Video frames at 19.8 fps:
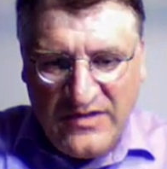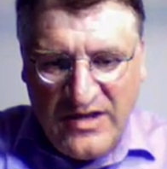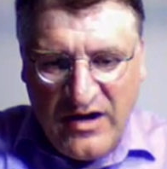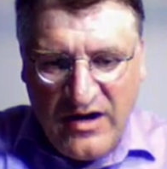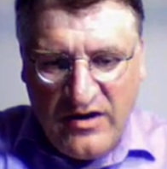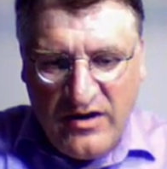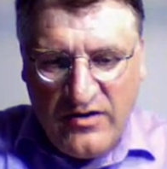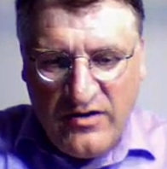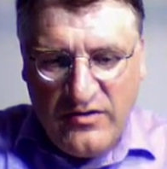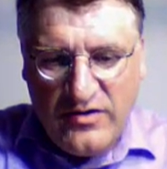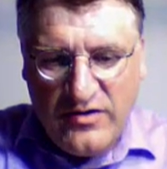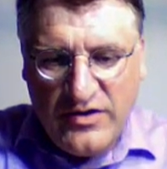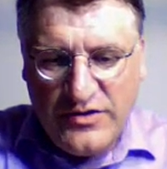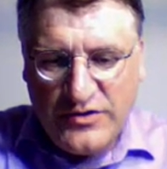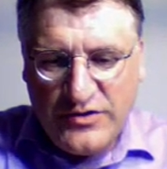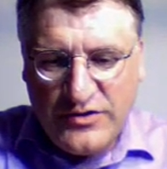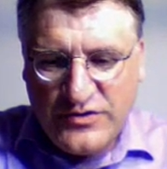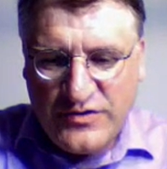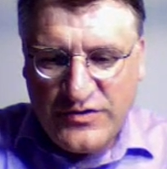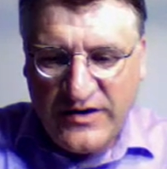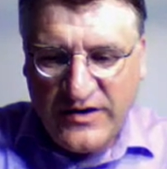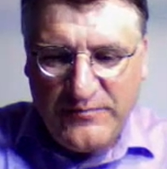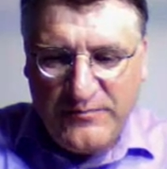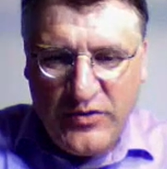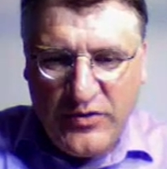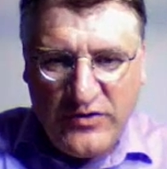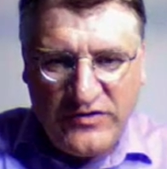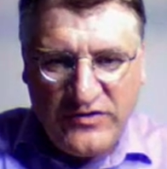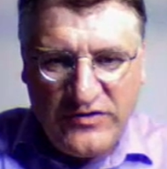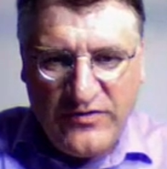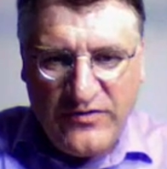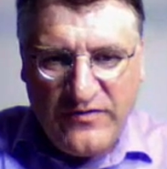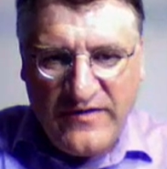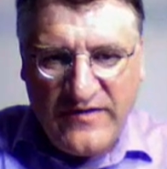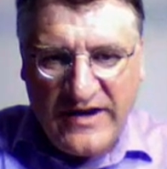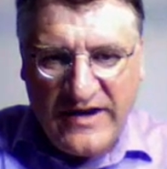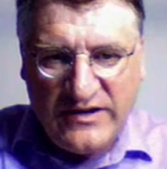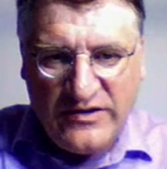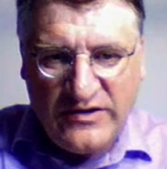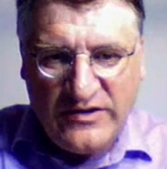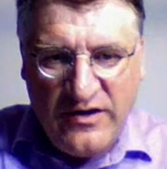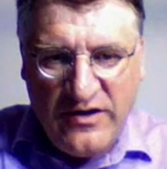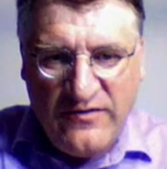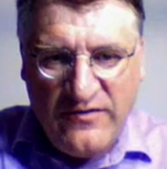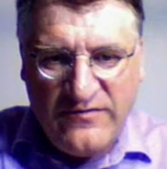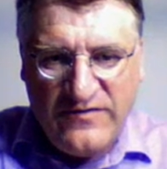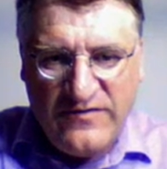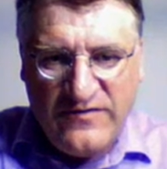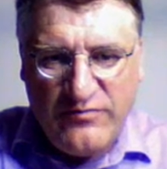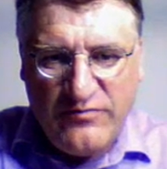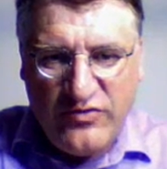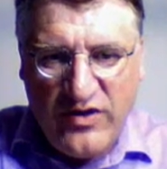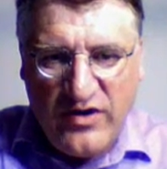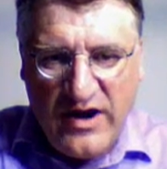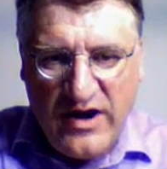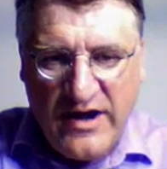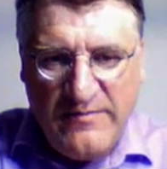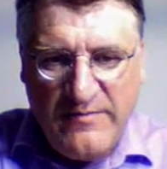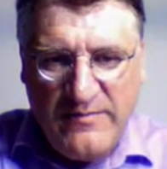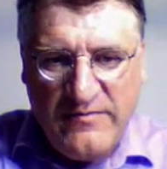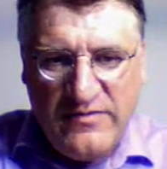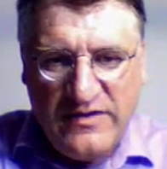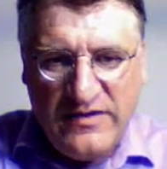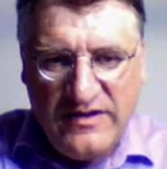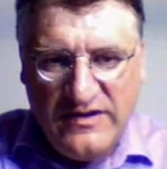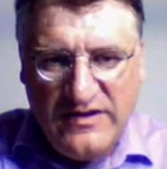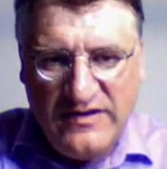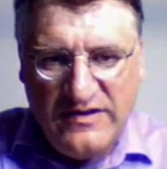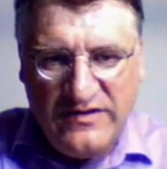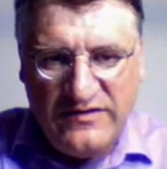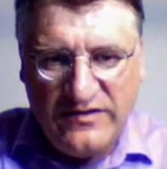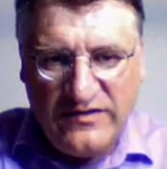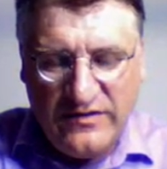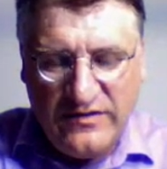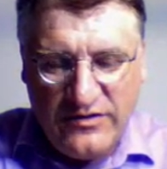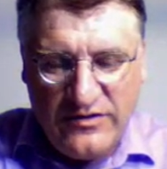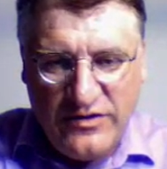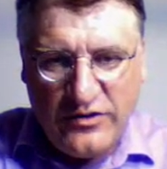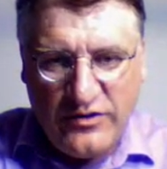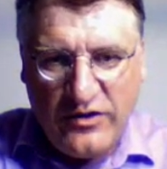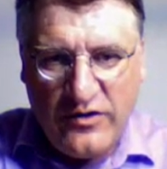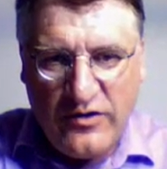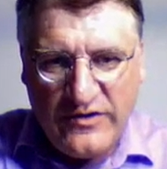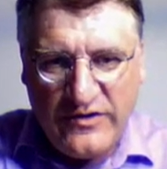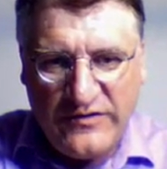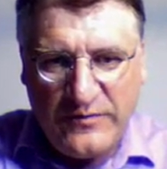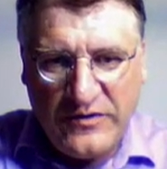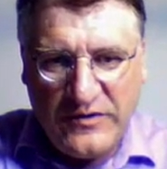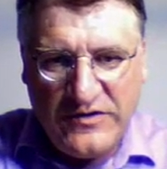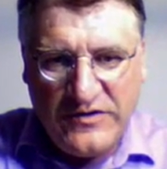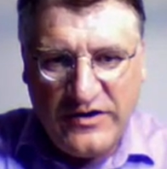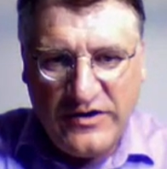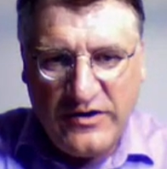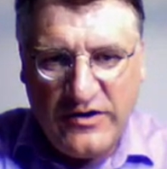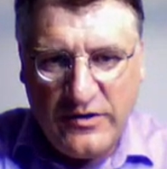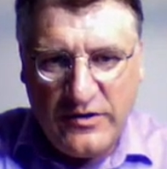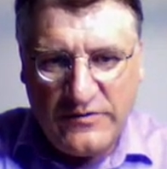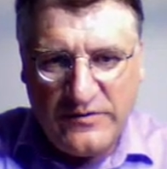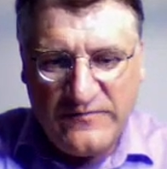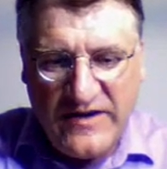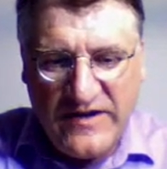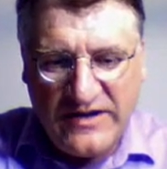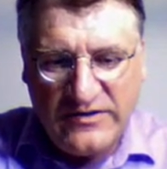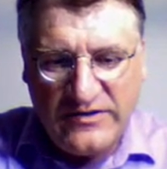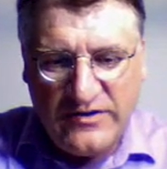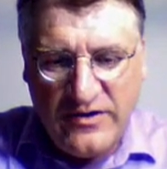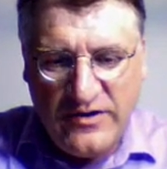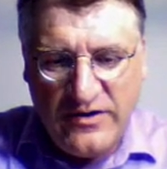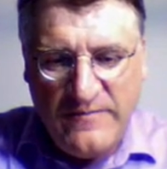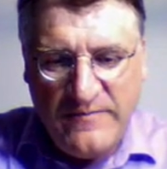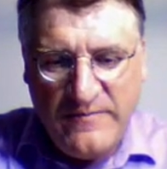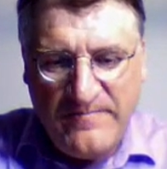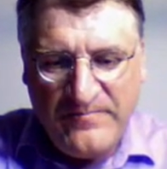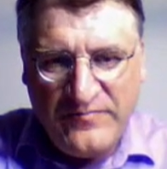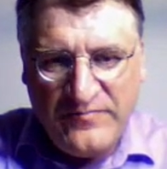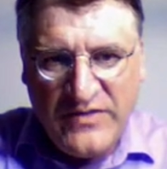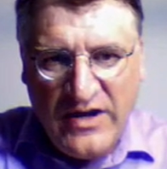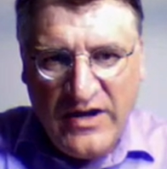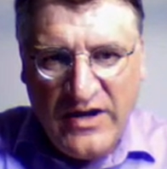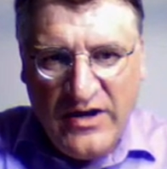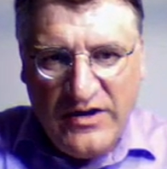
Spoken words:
Now, the transpose of a vector, V prime, is the corresponding column vector.